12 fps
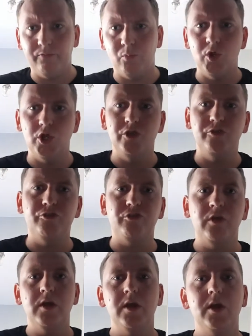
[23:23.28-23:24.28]
was
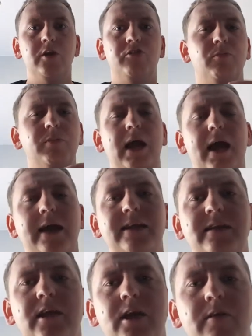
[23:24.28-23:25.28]
some
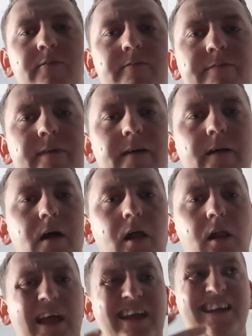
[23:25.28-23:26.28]
kind of
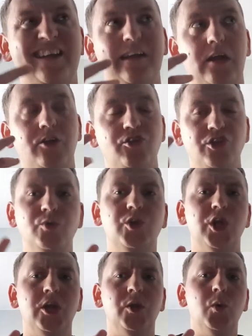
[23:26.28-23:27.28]
like a
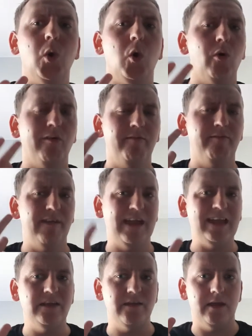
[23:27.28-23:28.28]
Dooku or a
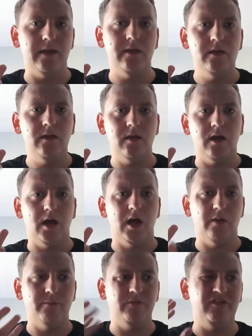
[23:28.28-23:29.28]
Vader
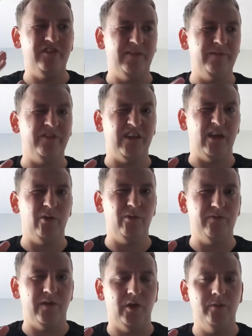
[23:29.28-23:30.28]
Sith sound
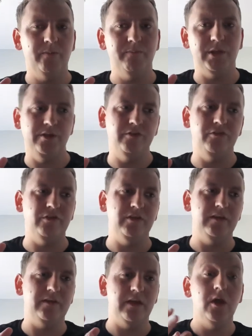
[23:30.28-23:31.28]
font, because
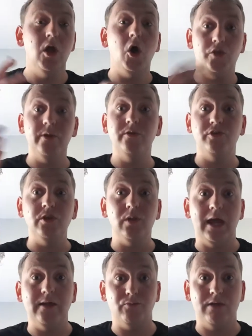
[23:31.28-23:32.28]
although I do
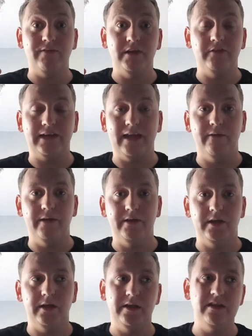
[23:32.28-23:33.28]
like Revan as a character,
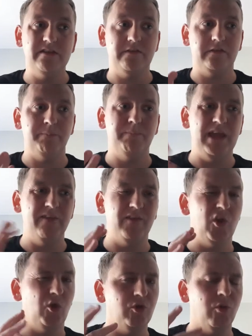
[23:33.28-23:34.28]
it's a bit of an
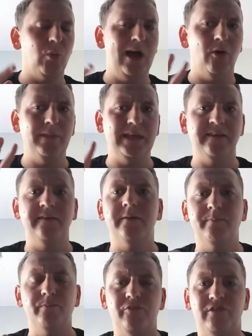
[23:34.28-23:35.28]
underwhelming
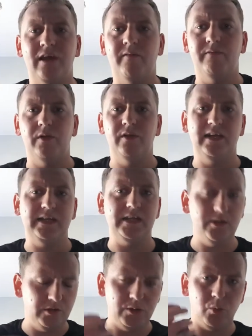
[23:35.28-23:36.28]
sound font. Like
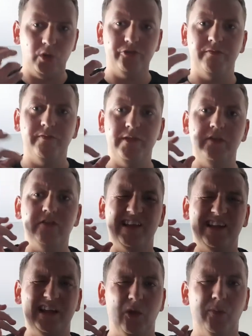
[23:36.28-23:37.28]
you want something that's
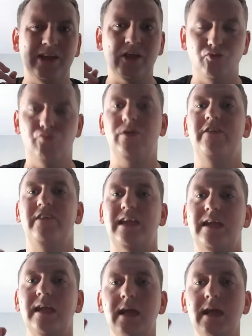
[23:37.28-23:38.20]
like a little bit gritty,